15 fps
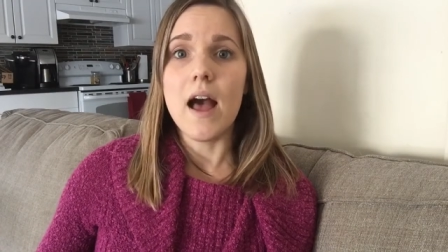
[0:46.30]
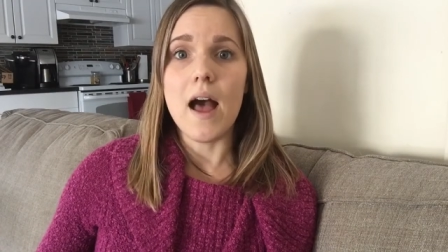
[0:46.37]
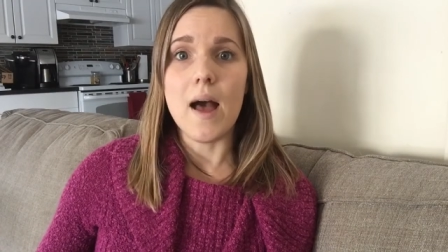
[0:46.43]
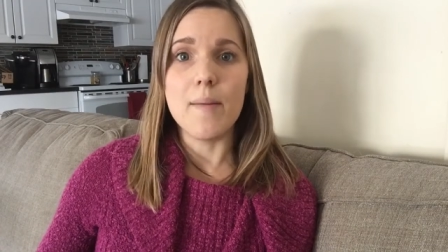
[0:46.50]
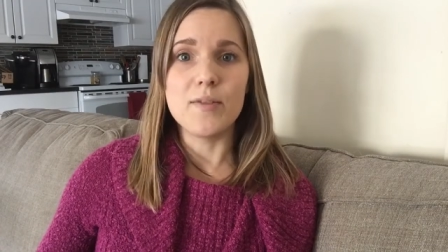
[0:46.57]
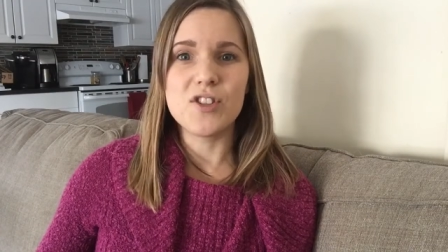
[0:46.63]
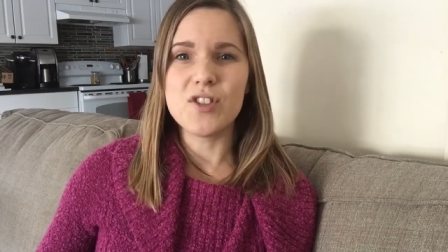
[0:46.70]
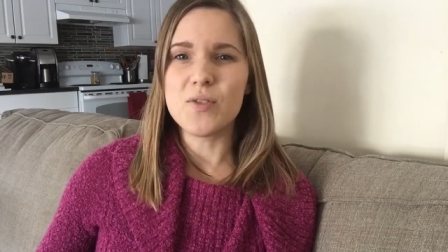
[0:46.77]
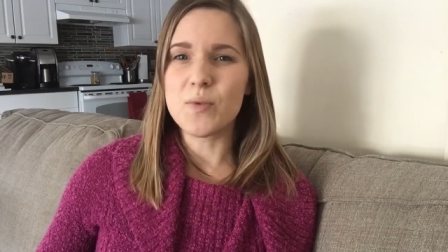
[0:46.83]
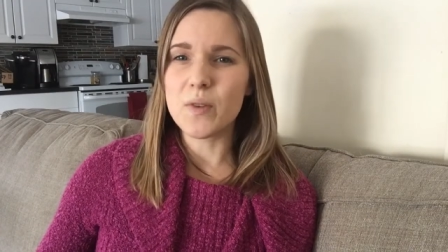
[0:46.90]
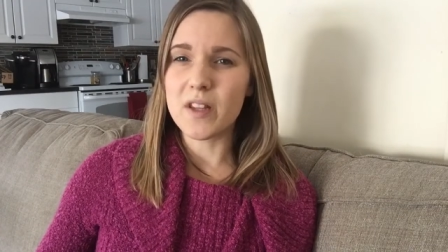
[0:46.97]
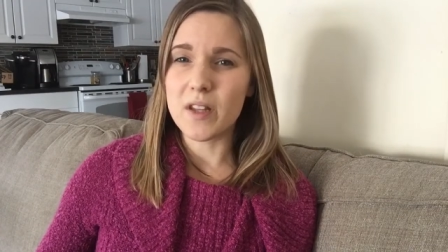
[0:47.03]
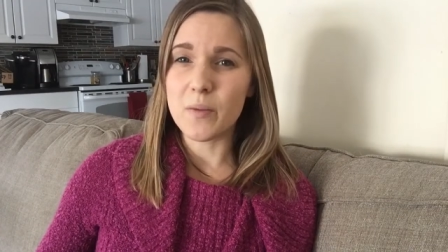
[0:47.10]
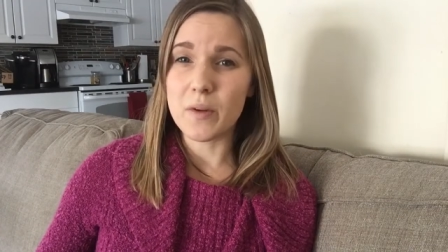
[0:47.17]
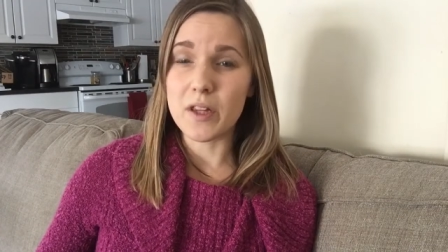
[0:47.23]
um, just
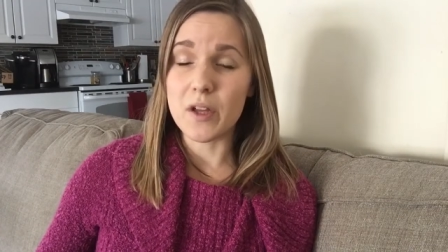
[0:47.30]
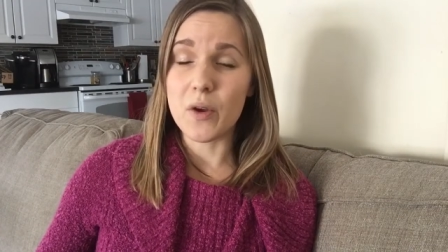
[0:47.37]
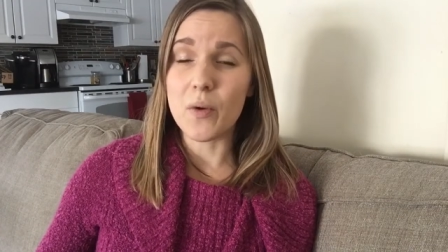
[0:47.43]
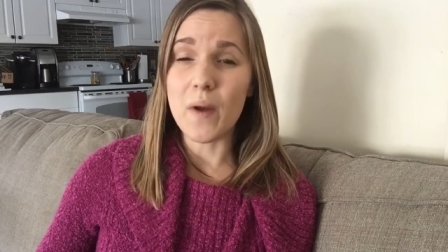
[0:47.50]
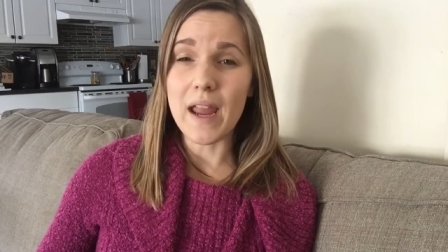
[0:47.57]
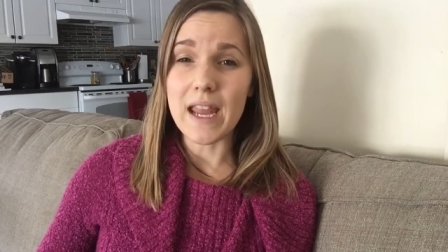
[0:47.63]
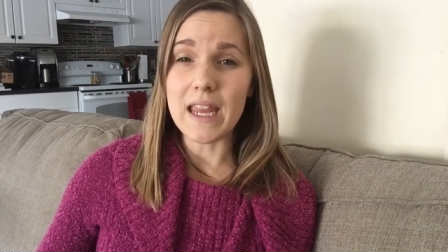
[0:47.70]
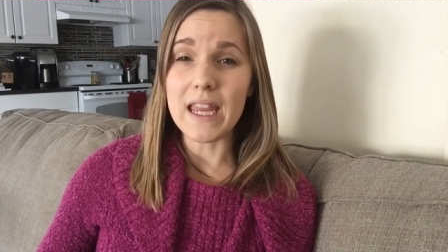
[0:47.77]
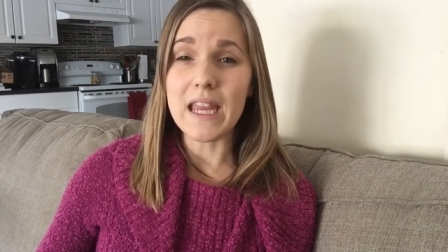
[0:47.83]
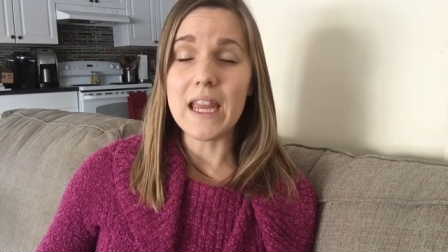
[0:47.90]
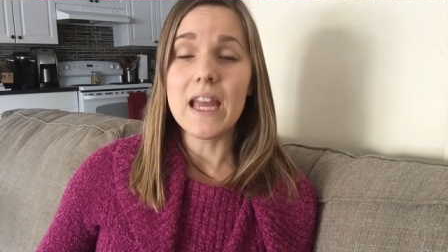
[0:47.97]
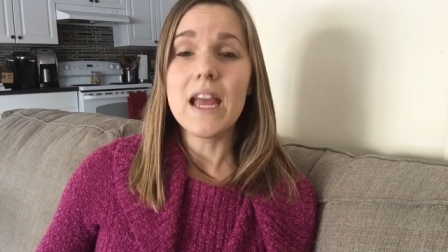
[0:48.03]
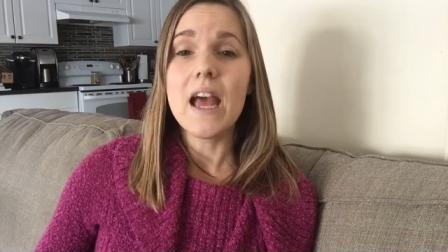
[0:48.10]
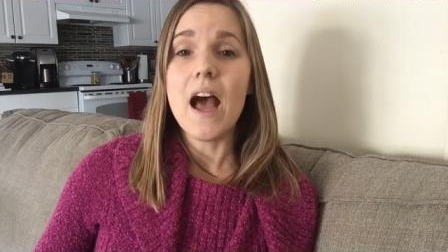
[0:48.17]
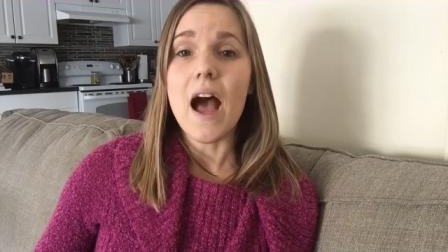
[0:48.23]
really, really
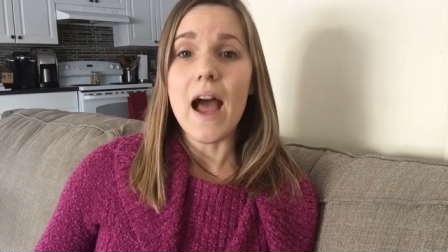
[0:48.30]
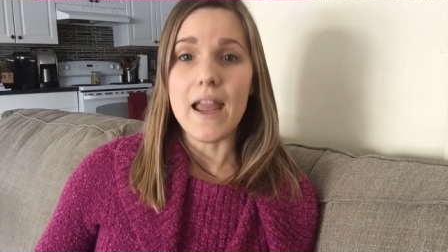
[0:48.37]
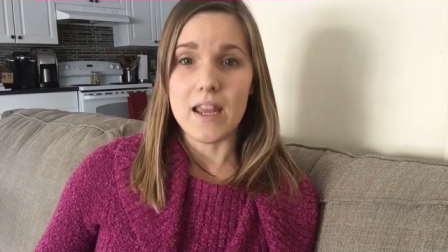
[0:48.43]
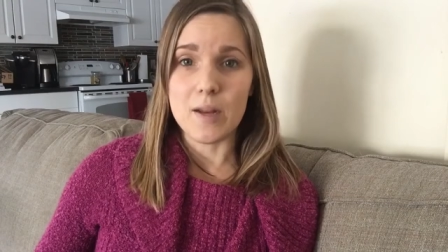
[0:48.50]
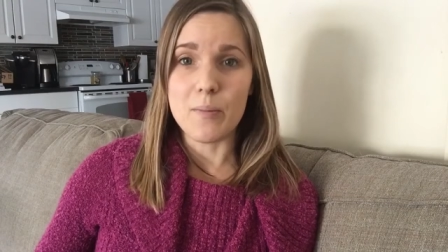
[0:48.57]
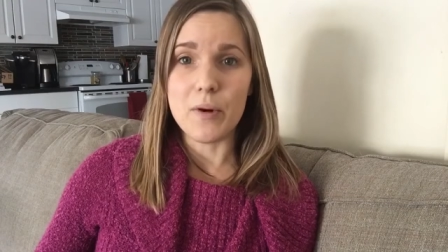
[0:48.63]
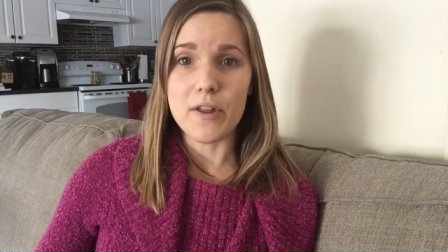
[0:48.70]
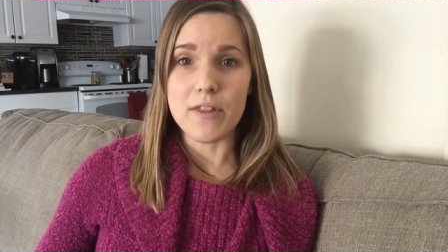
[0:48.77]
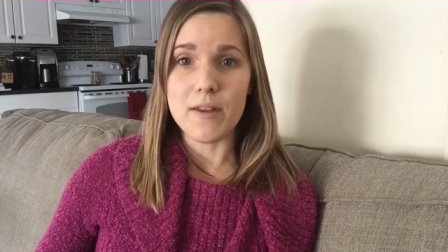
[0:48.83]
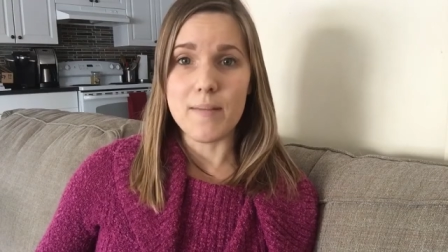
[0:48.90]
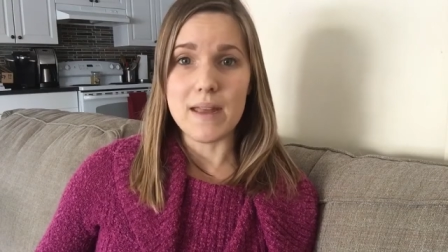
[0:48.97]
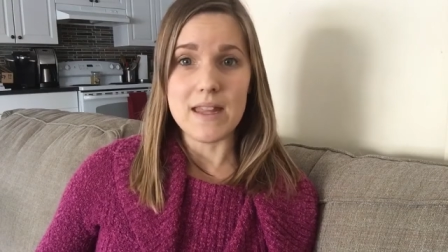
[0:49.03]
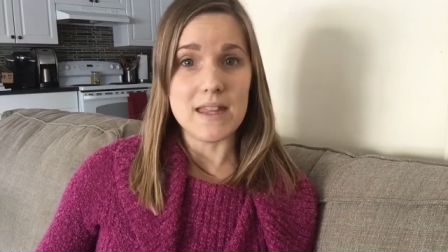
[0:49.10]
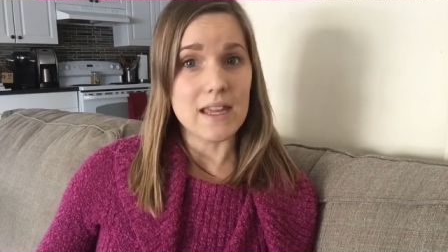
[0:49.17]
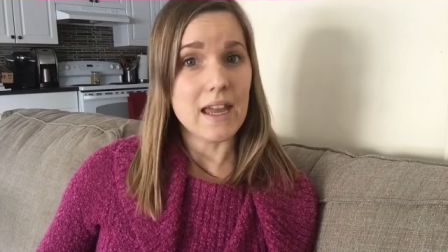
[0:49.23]
cranky, I can put them
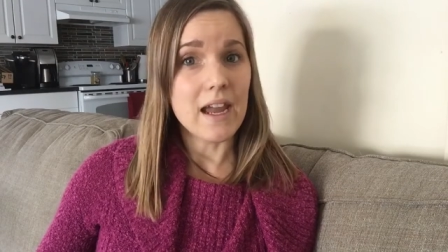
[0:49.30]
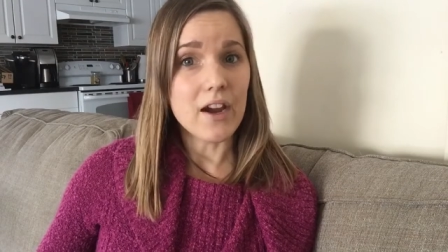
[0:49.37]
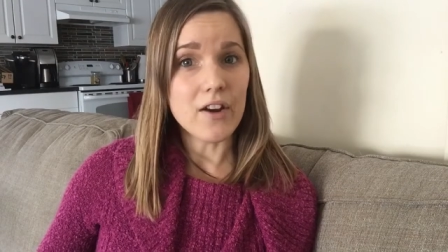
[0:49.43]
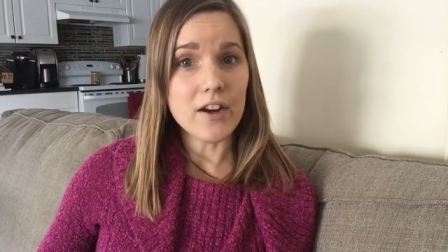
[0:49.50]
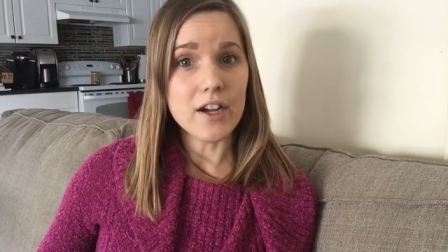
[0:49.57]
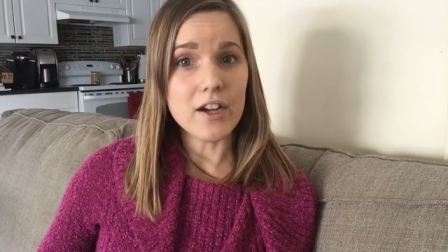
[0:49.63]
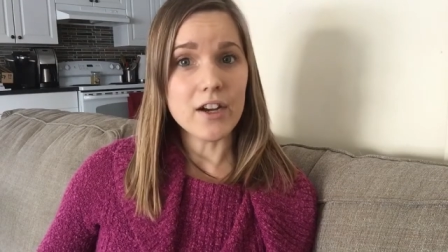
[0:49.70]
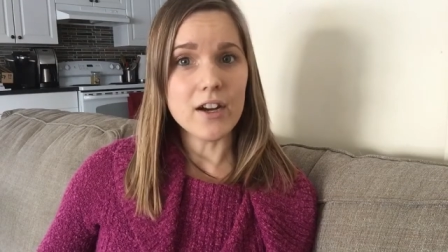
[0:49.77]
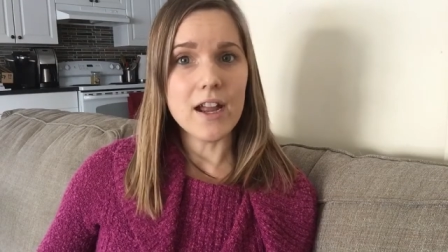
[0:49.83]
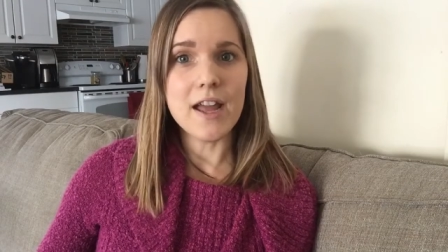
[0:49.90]
in the carrier,